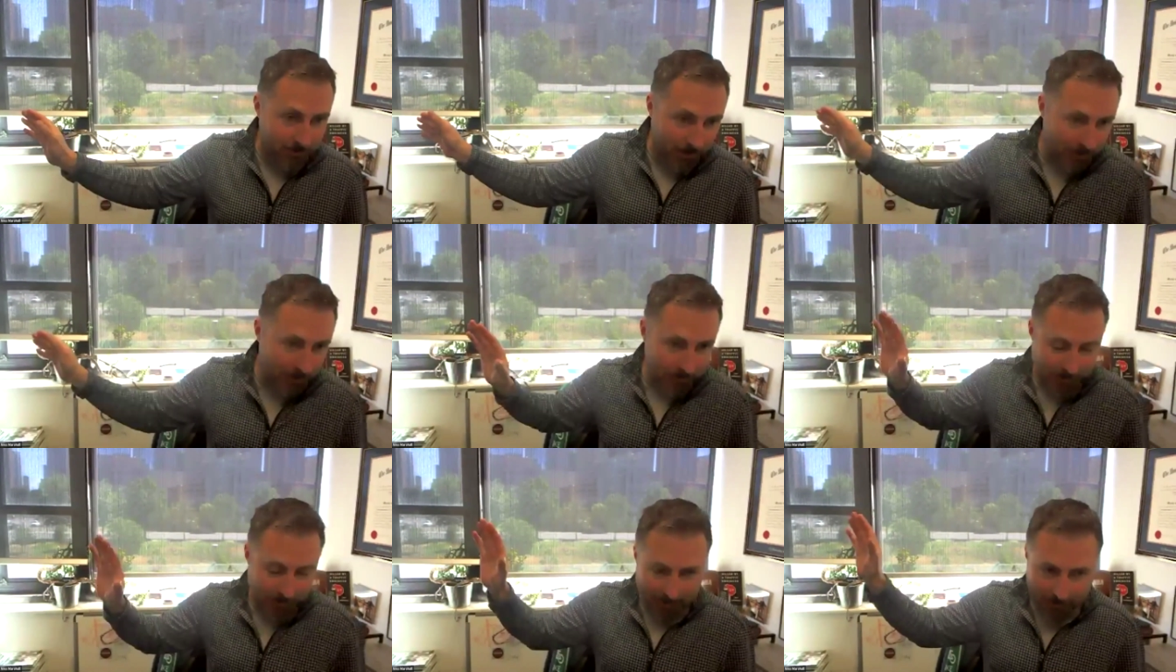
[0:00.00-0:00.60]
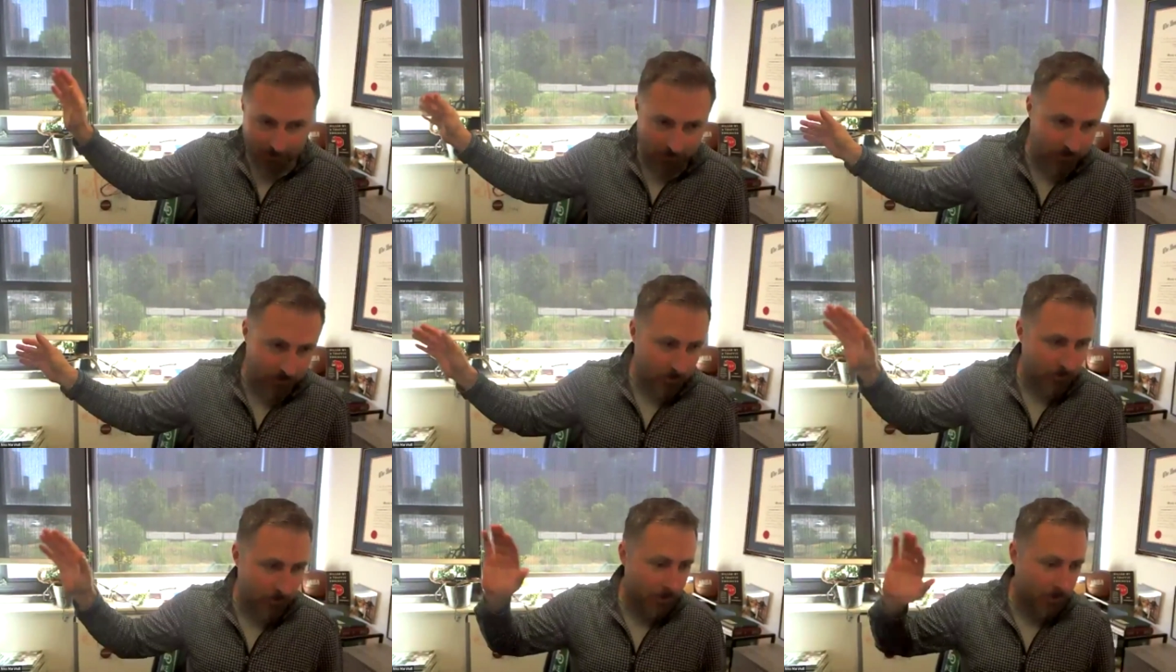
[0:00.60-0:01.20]
So I was taking all the
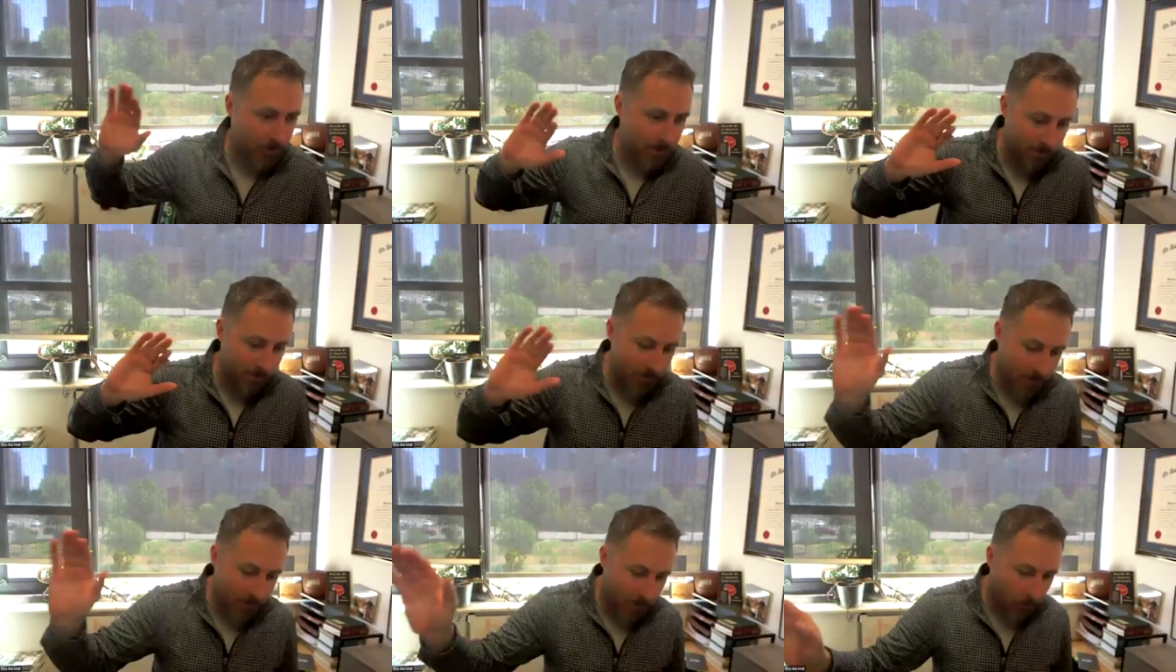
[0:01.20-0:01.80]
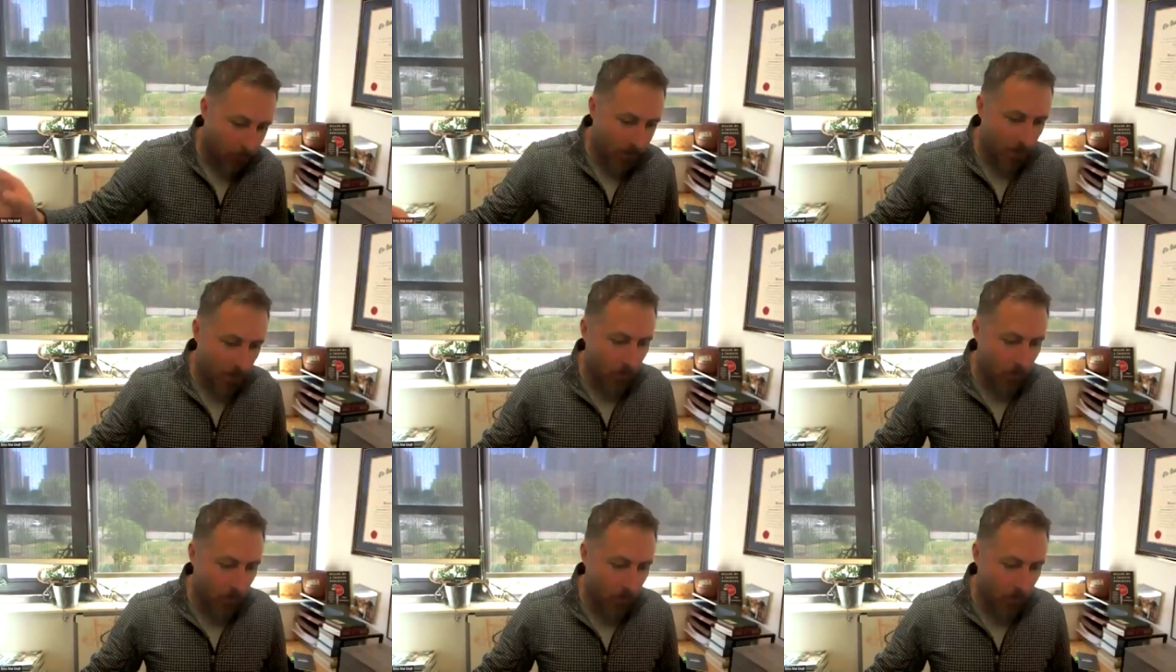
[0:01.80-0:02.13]
tours. And when I